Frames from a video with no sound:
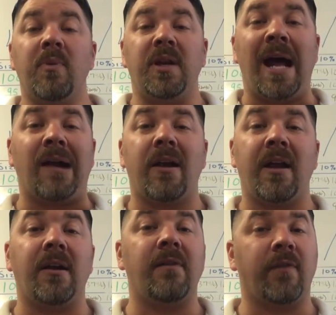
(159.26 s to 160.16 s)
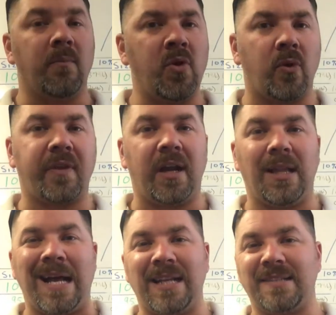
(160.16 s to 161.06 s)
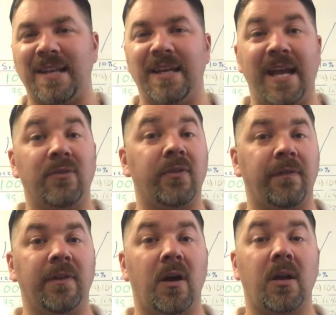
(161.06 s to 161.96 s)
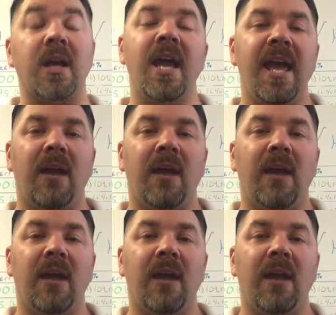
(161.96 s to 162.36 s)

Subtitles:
but in our area from North Carolina, say, down to Florida,